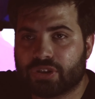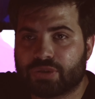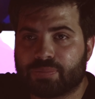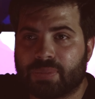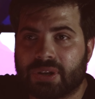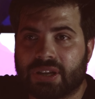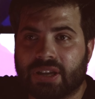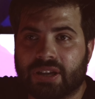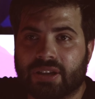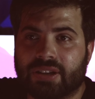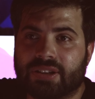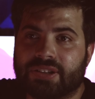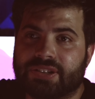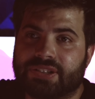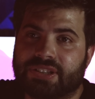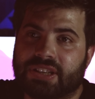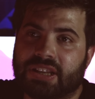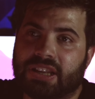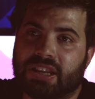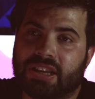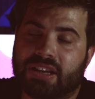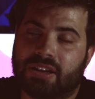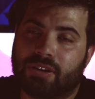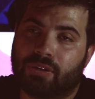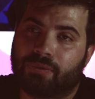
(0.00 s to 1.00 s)
was because
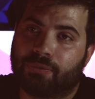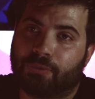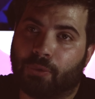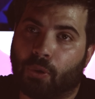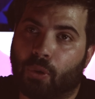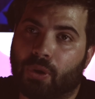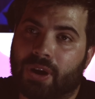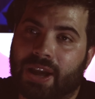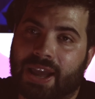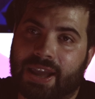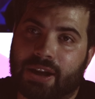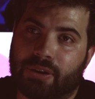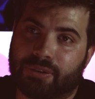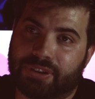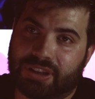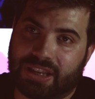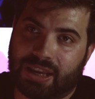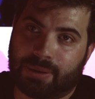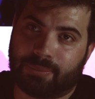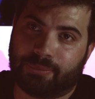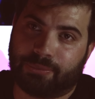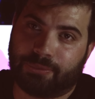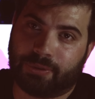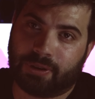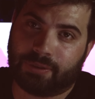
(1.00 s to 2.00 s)
the 4K on the
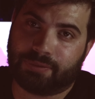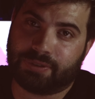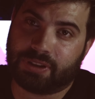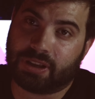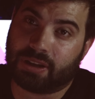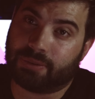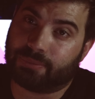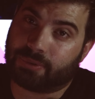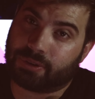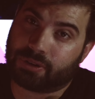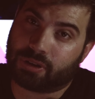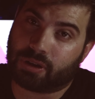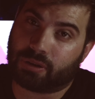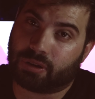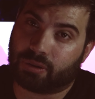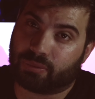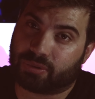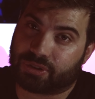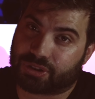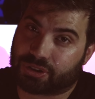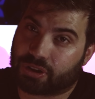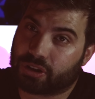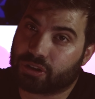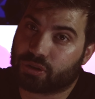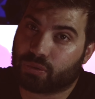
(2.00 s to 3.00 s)
M50, even though it
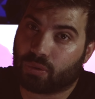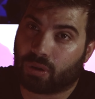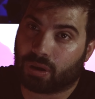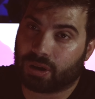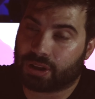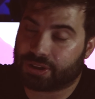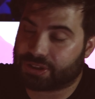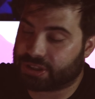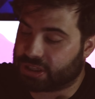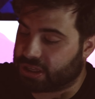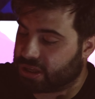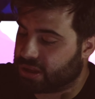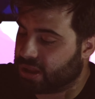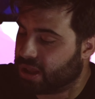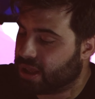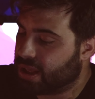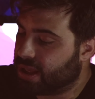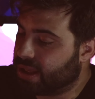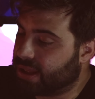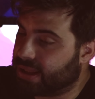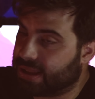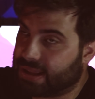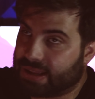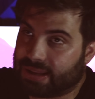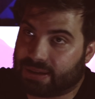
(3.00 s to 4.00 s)
was good quality,
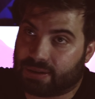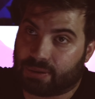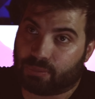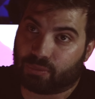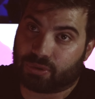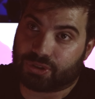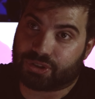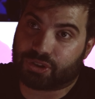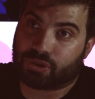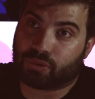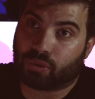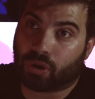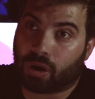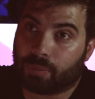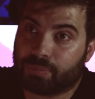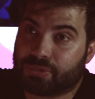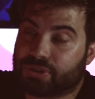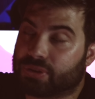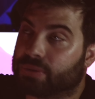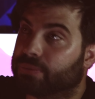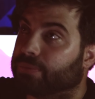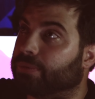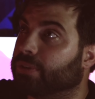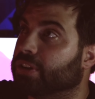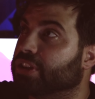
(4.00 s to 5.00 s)
it was cropped,
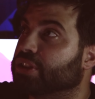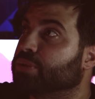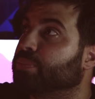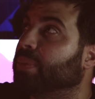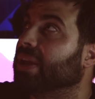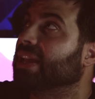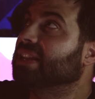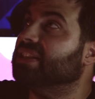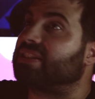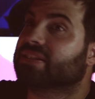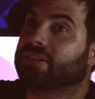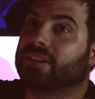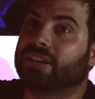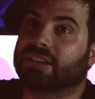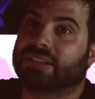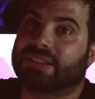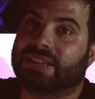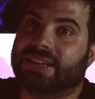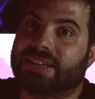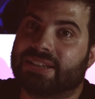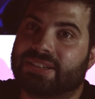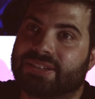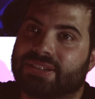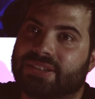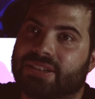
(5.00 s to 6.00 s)
so for a space like
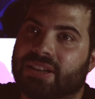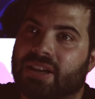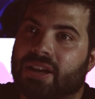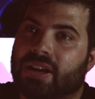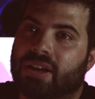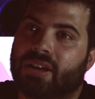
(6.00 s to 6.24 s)
this